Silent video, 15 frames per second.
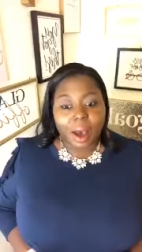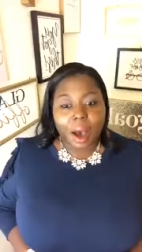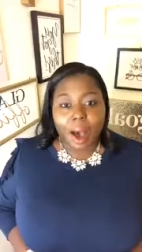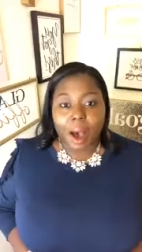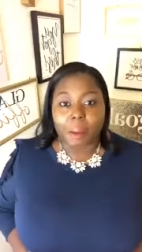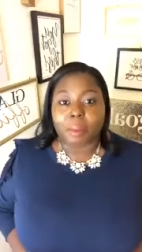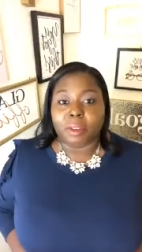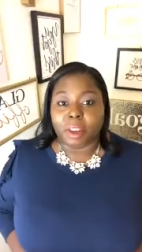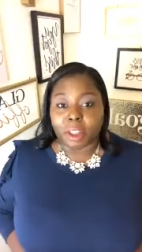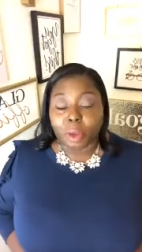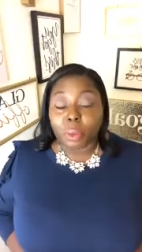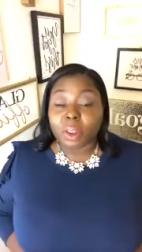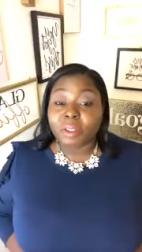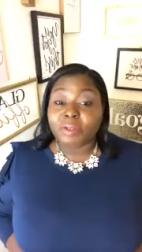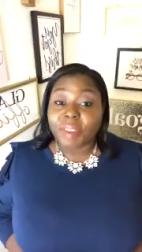um, dealing
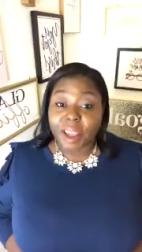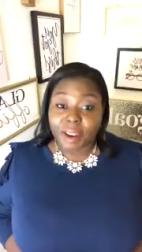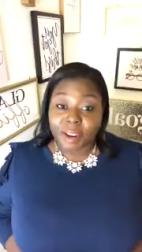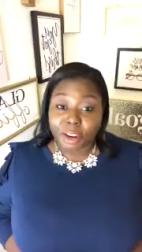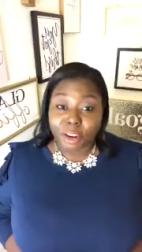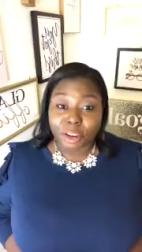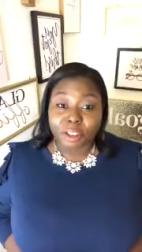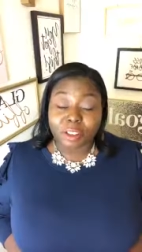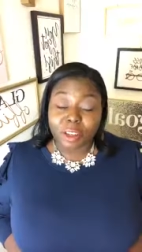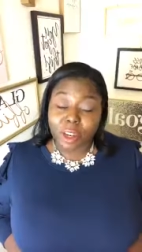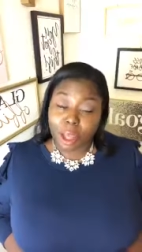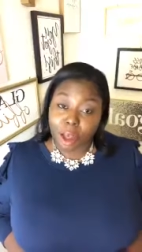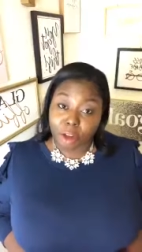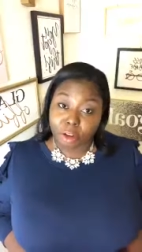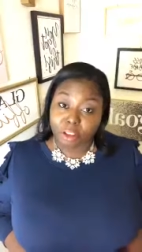with vendors and
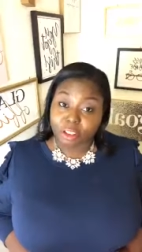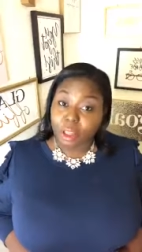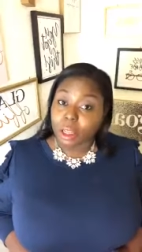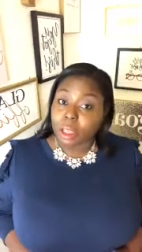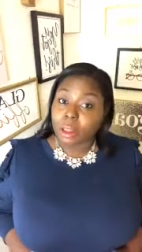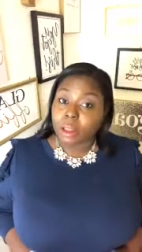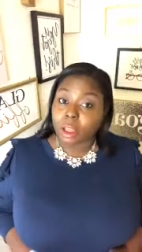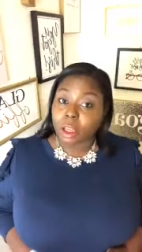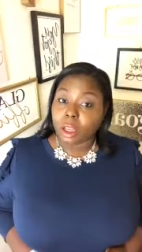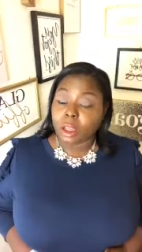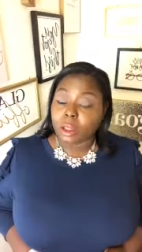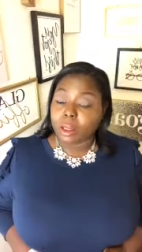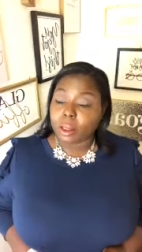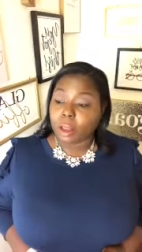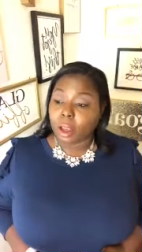understanding
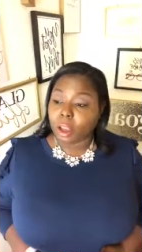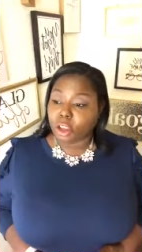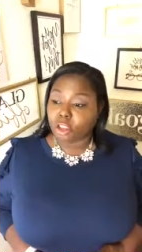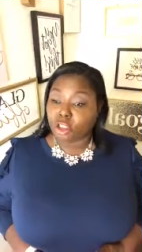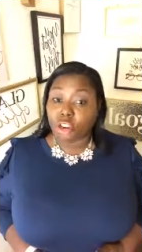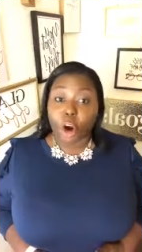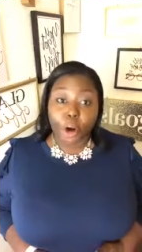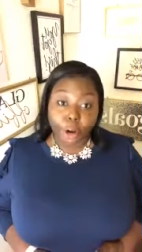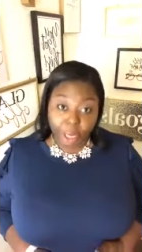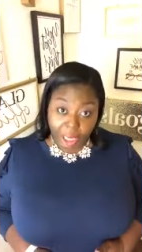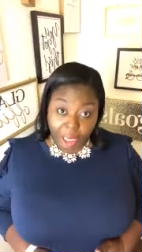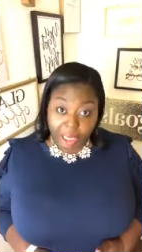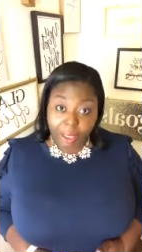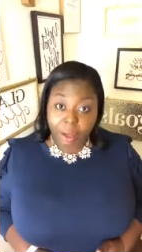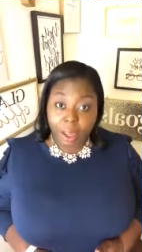the, the
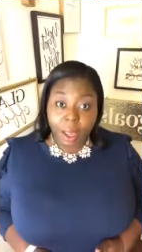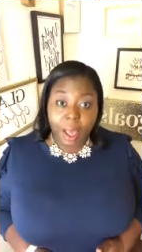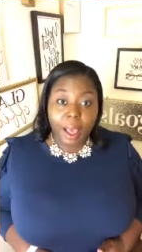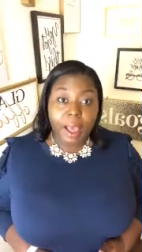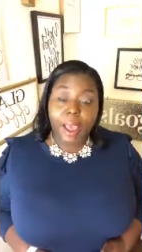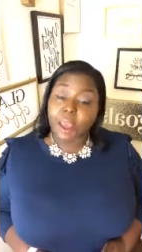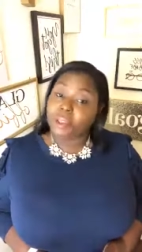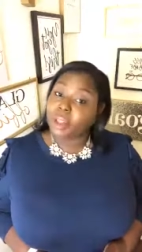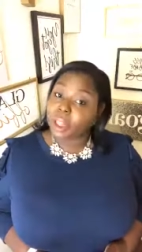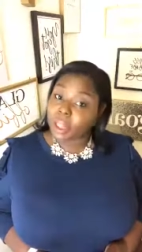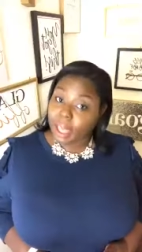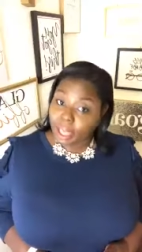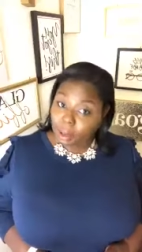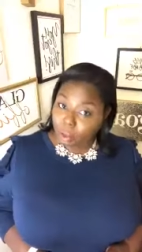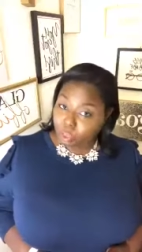jargon in the
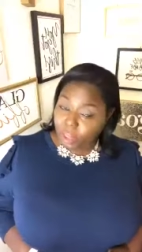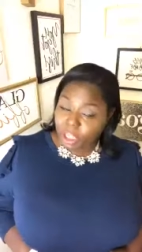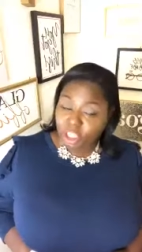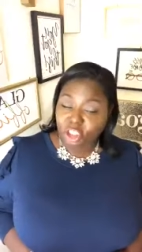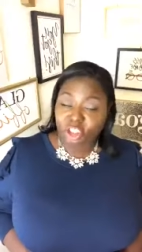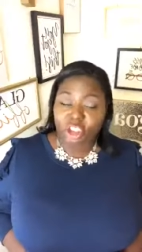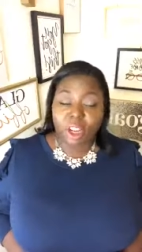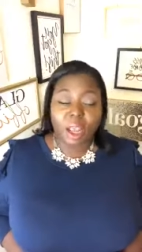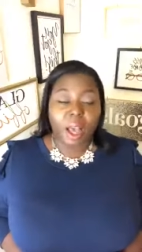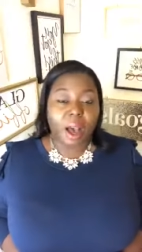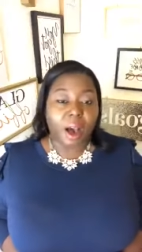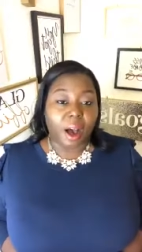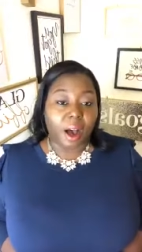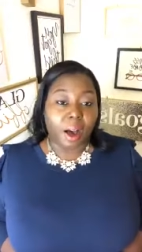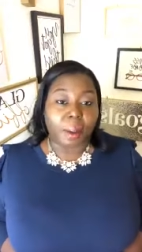language.
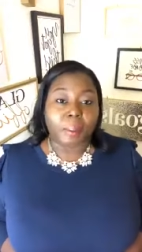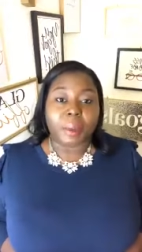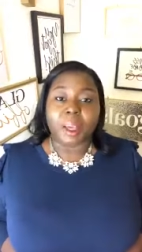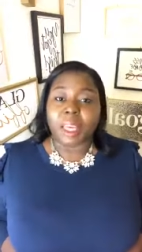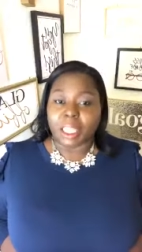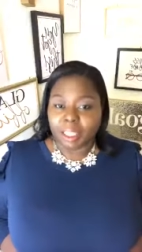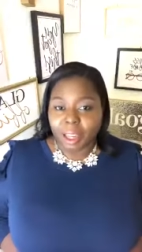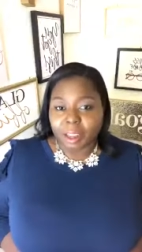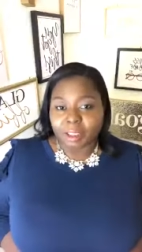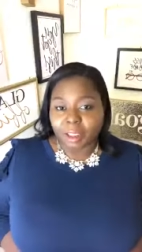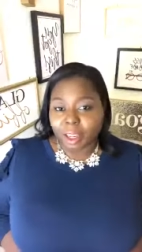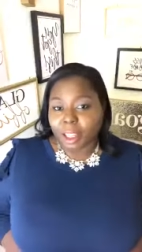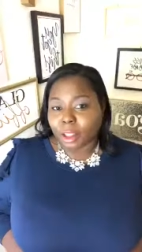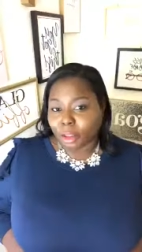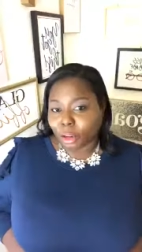Um, it does
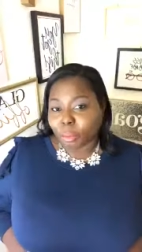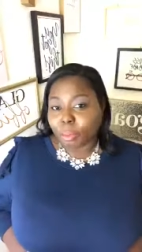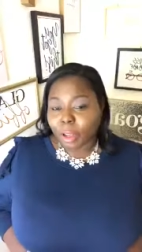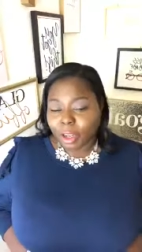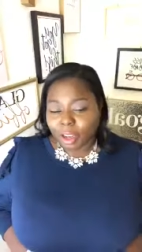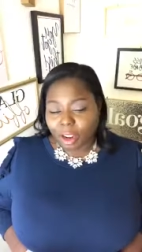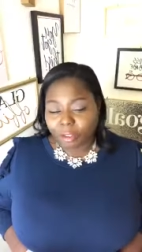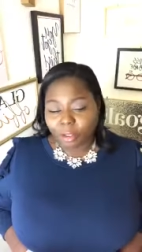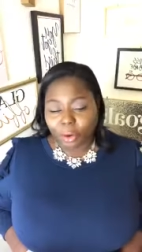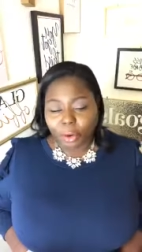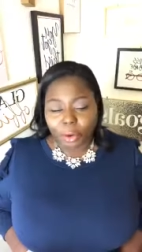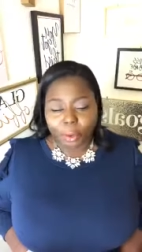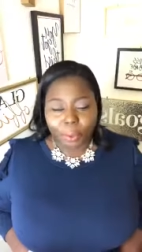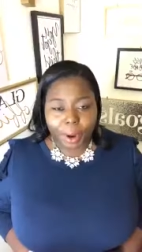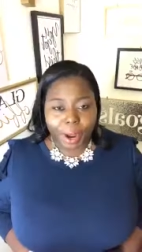get a little bit
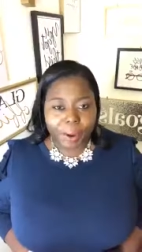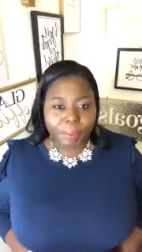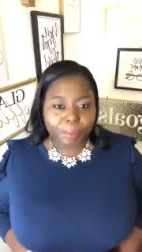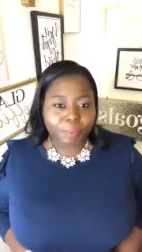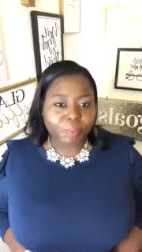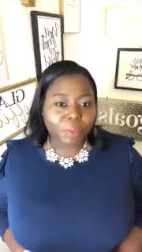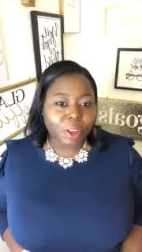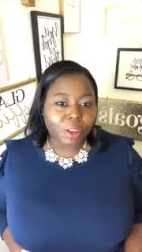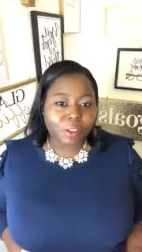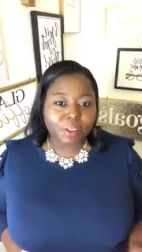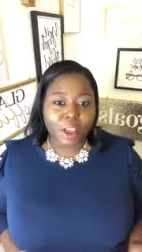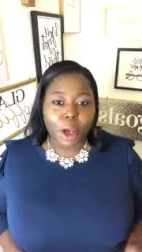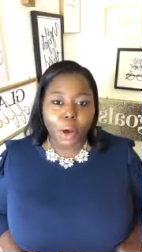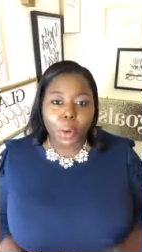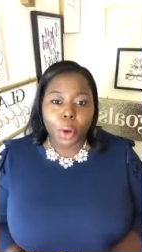difficult, right?
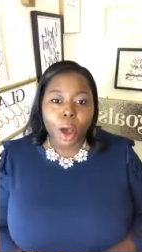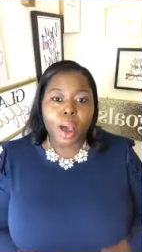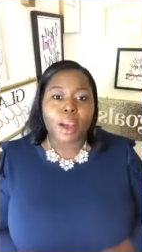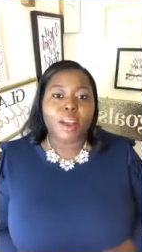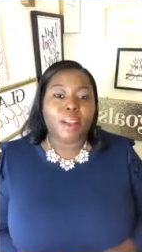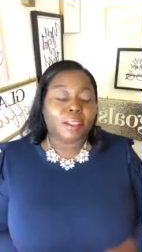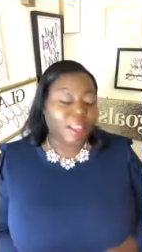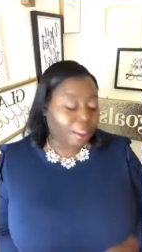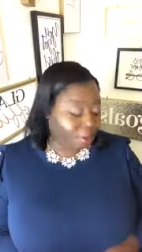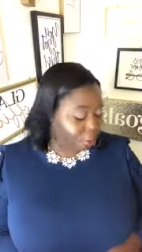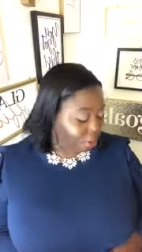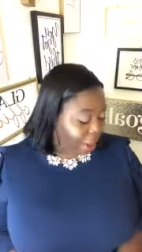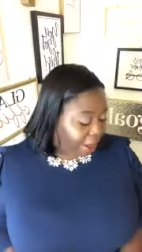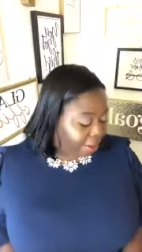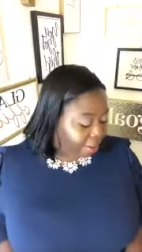So thank you
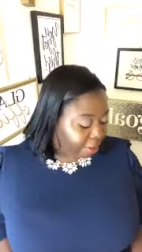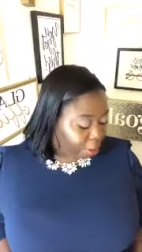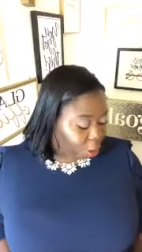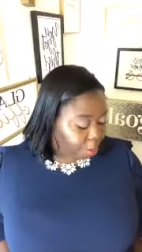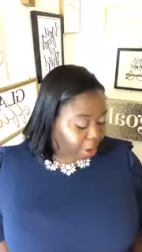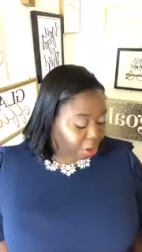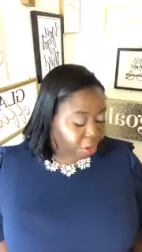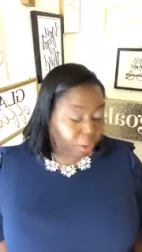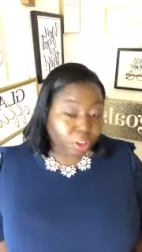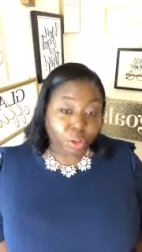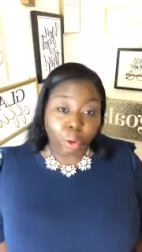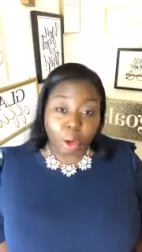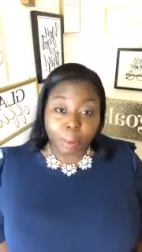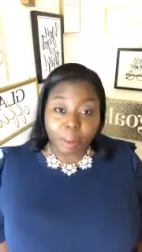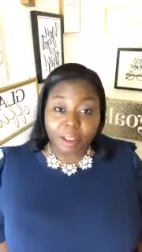guys so much for
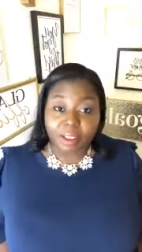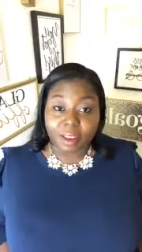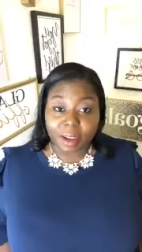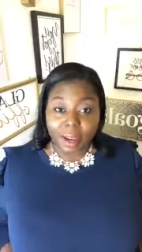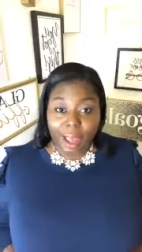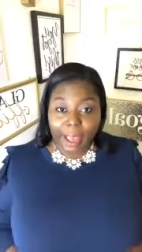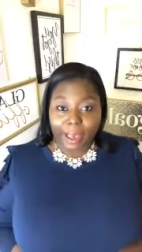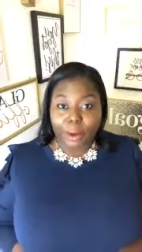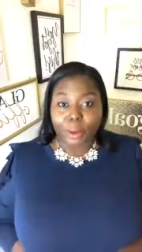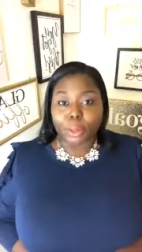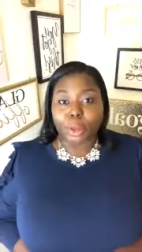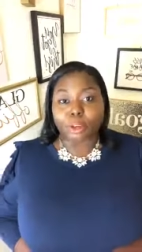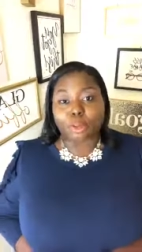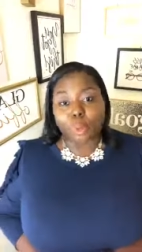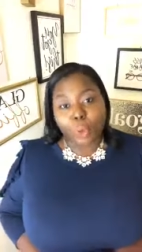joining me tonight on
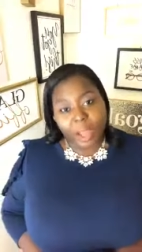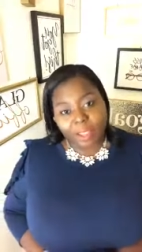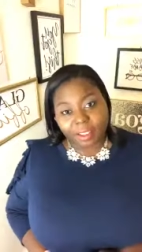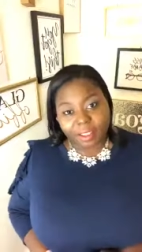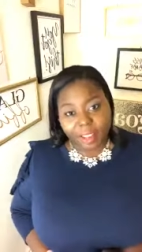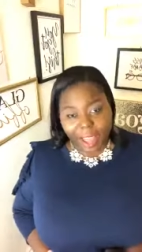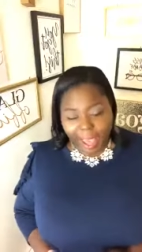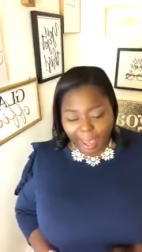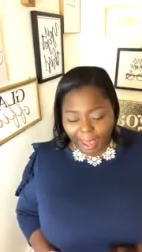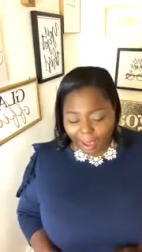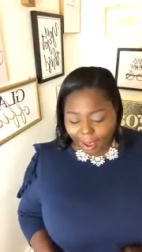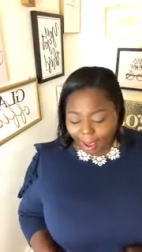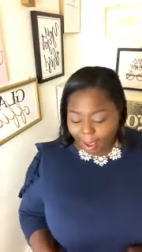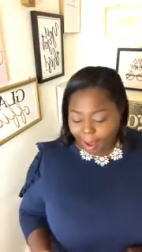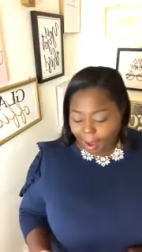this Wednesday.
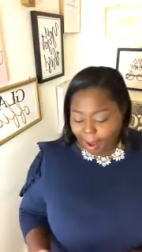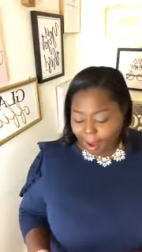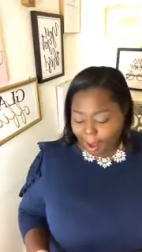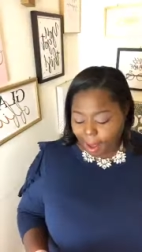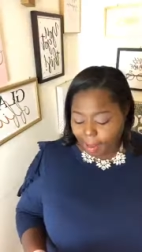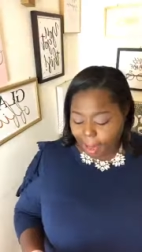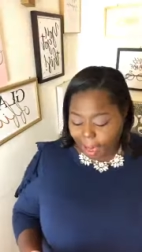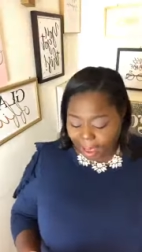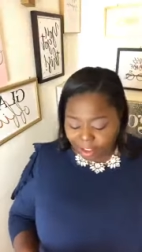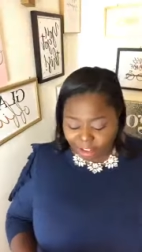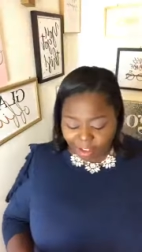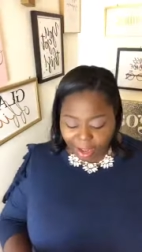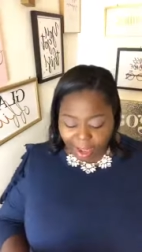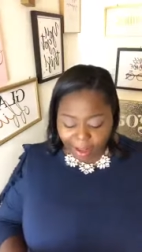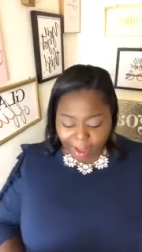Um,
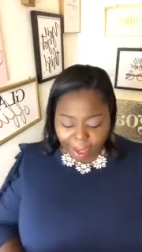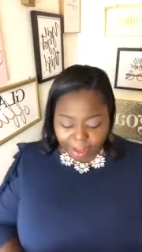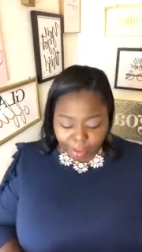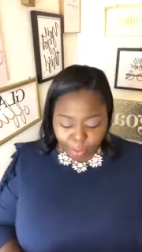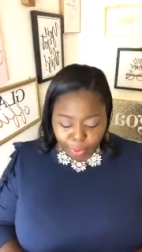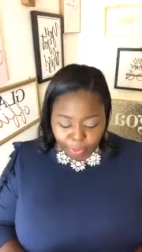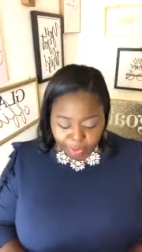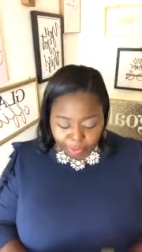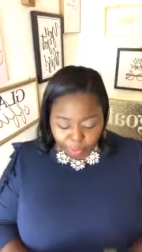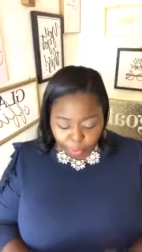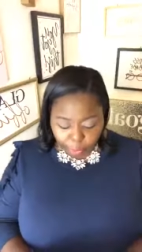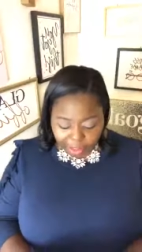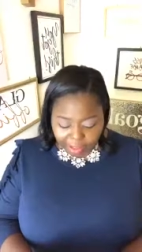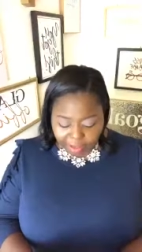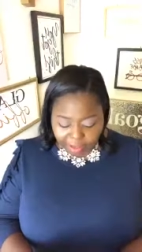hashtag Ask Melissa
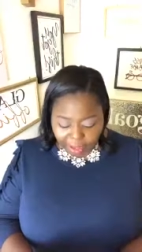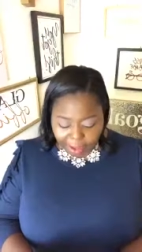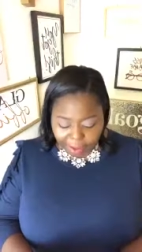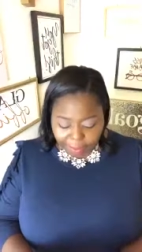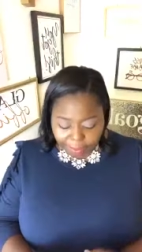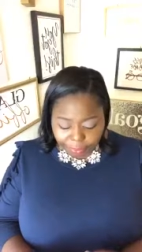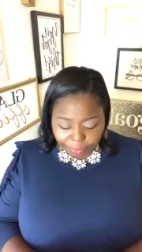Wednesday.